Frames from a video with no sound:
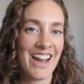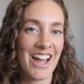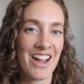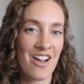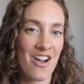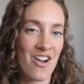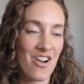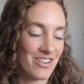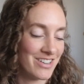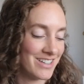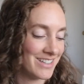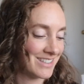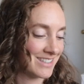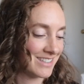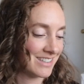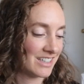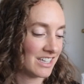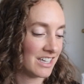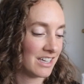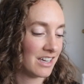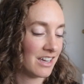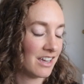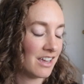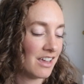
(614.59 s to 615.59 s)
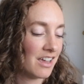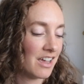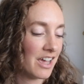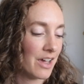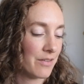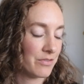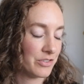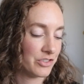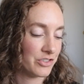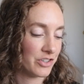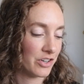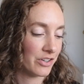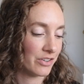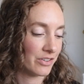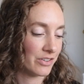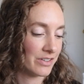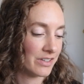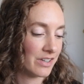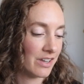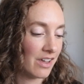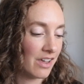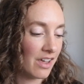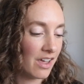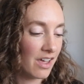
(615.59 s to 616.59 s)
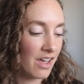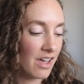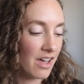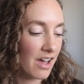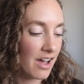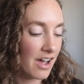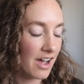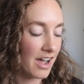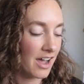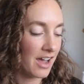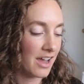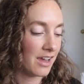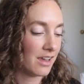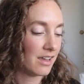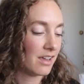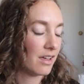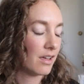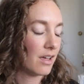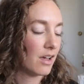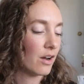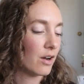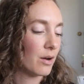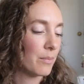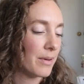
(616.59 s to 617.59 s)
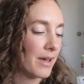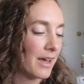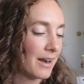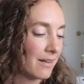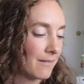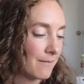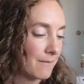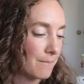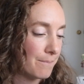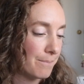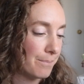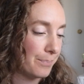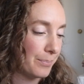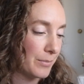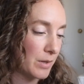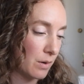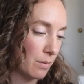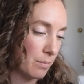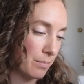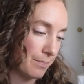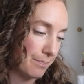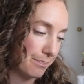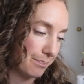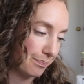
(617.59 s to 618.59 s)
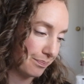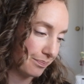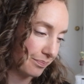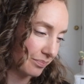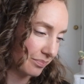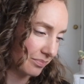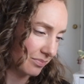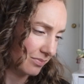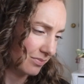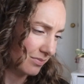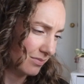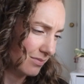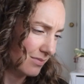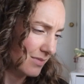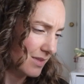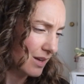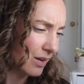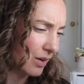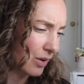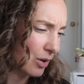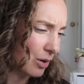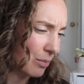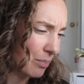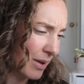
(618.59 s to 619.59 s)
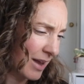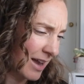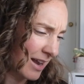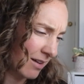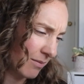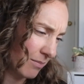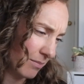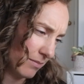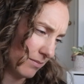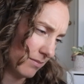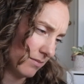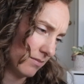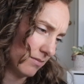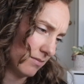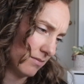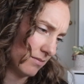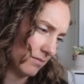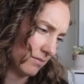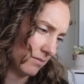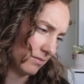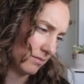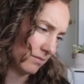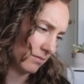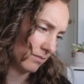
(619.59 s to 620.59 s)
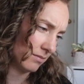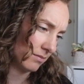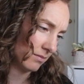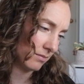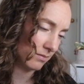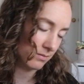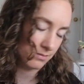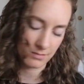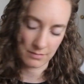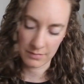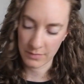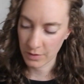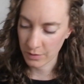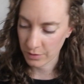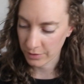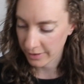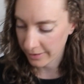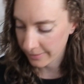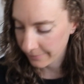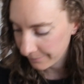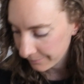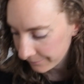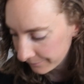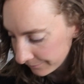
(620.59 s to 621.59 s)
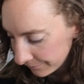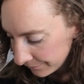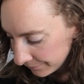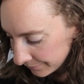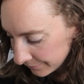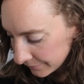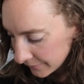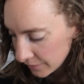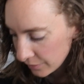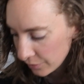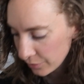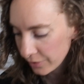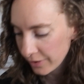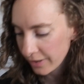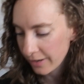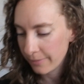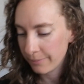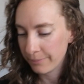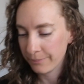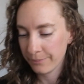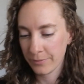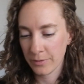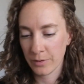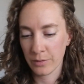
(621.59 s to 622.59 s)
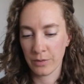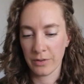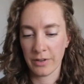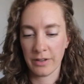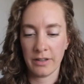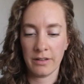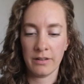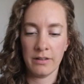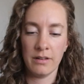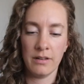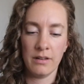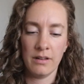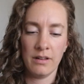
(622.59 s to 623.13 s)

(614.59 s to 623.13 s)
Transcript: I honestly have struggled. I herpeta her, herpeta. Mm, hold on, hold on, hold on.